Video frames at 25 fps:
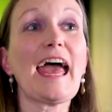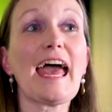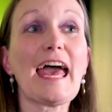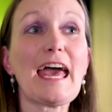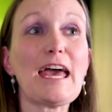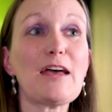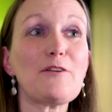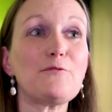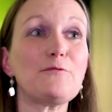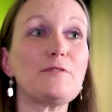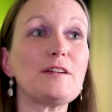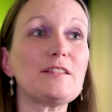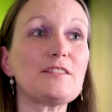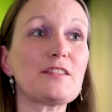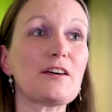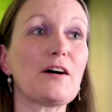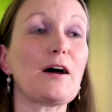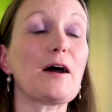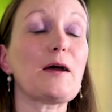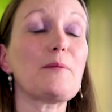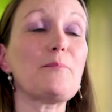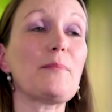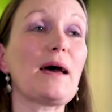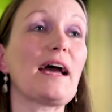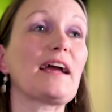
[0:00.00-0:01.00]
Every
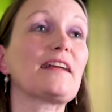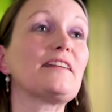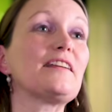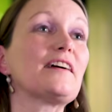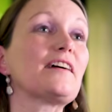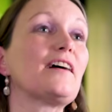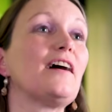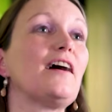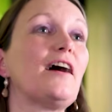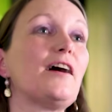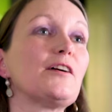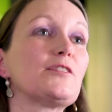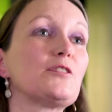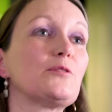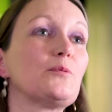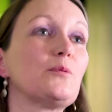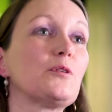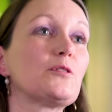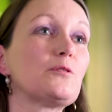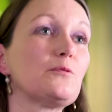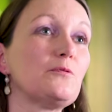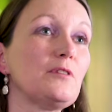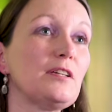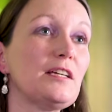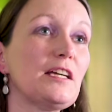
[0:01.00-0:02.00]
time Magna Carta
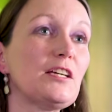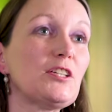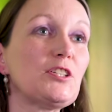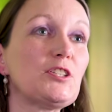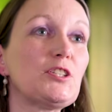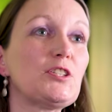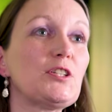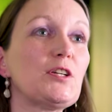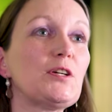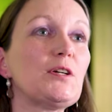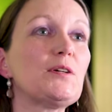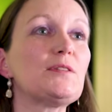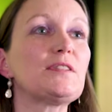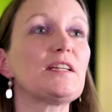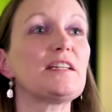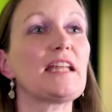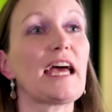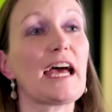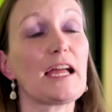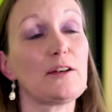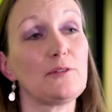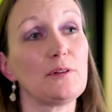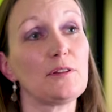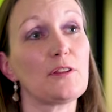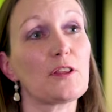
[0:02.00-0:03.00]
was reissued in
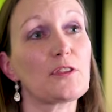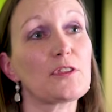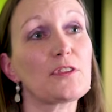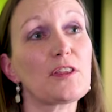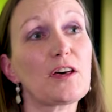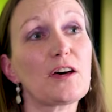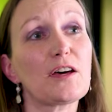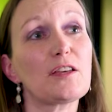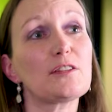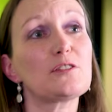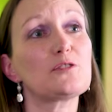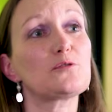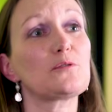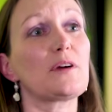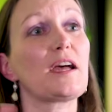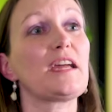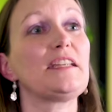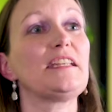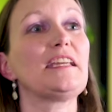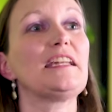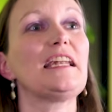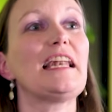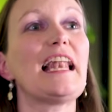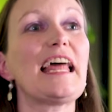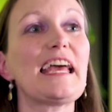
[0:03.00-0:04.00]
Henry III's reign
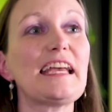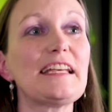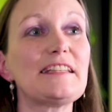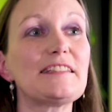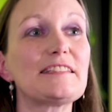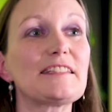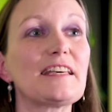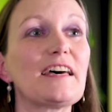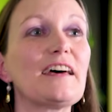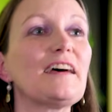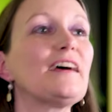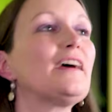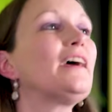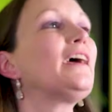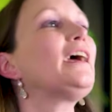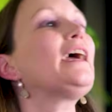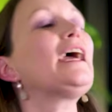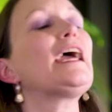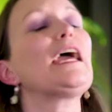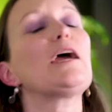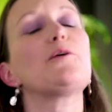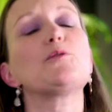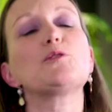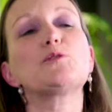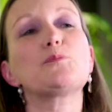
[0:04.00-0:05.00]
and later,
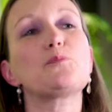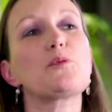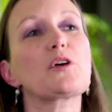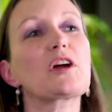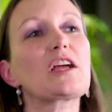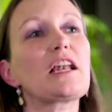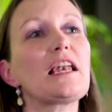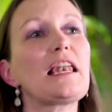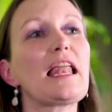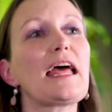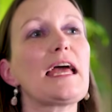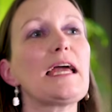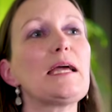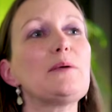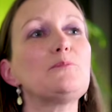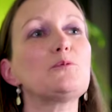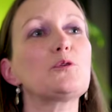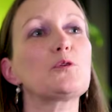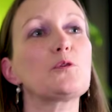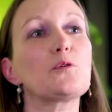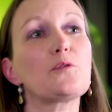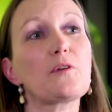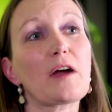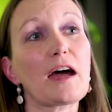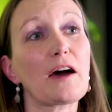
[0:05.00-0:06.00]
it was proclaimed
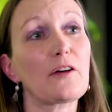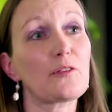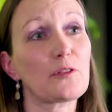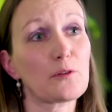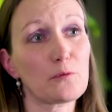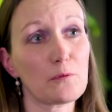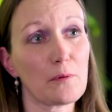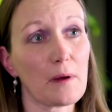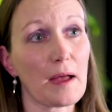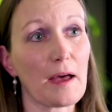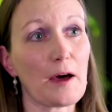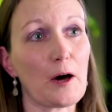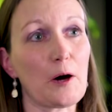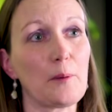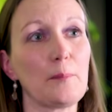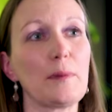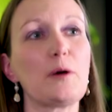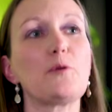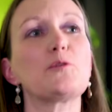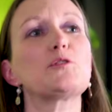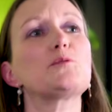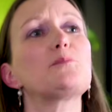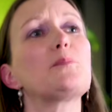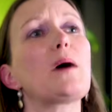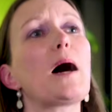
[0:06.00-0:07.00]
throughout the realm. It
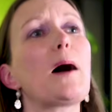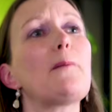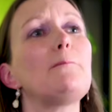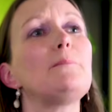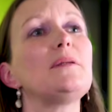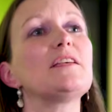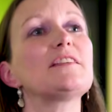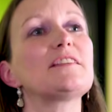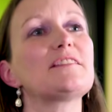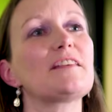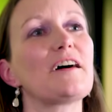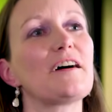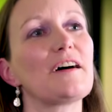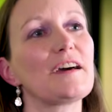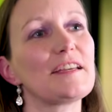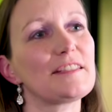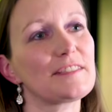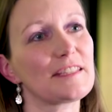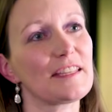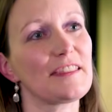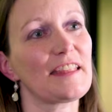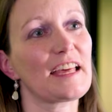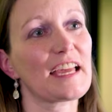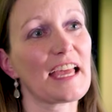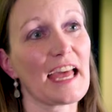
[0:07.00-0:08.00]
was publicised
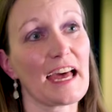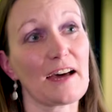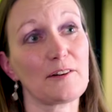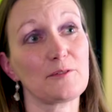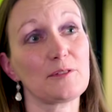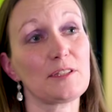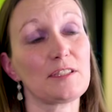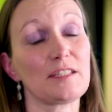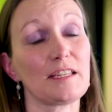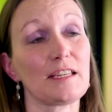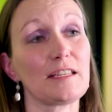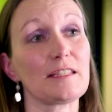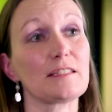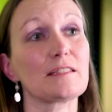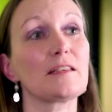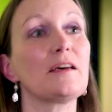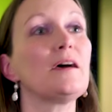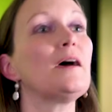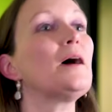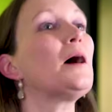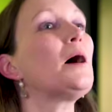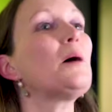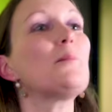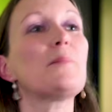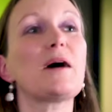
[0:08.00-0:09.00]
in the counties.
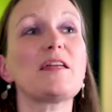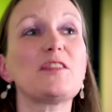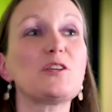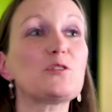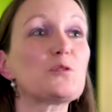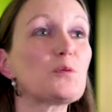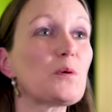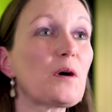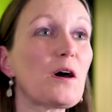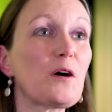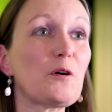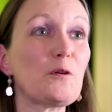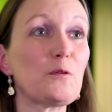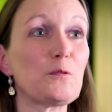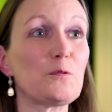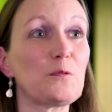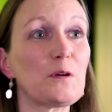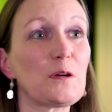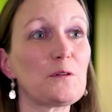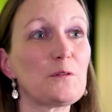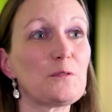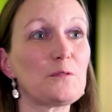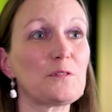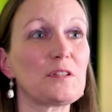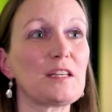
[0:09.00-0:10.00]
By the
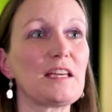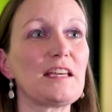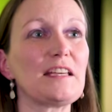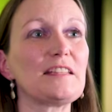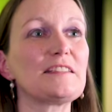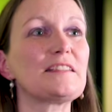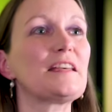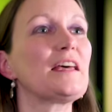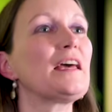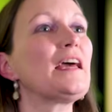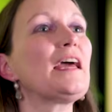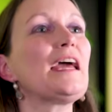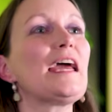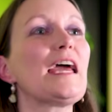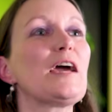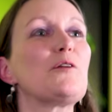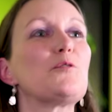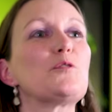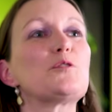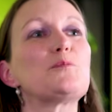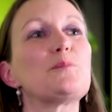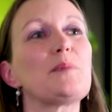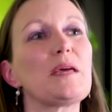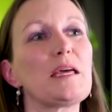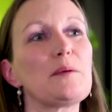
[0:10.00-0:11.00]
1250s, it
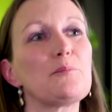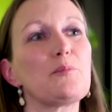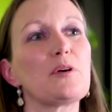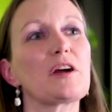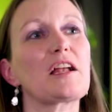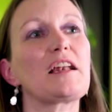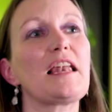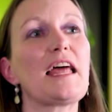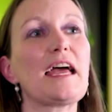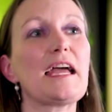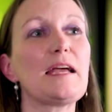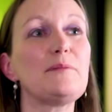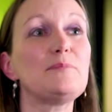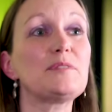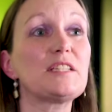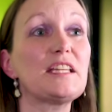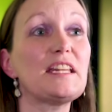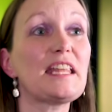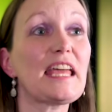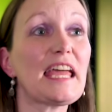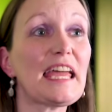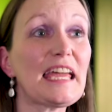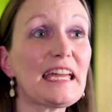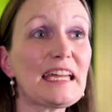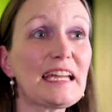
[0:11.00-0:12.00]
was being proclaimed in
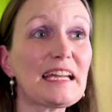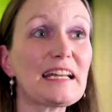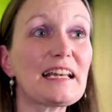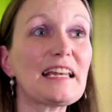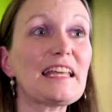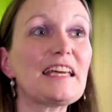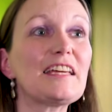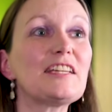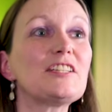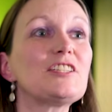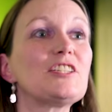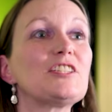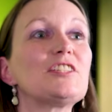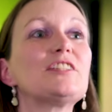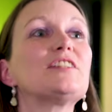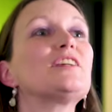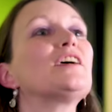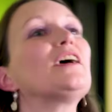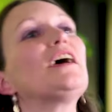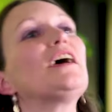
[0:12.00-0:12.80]
English,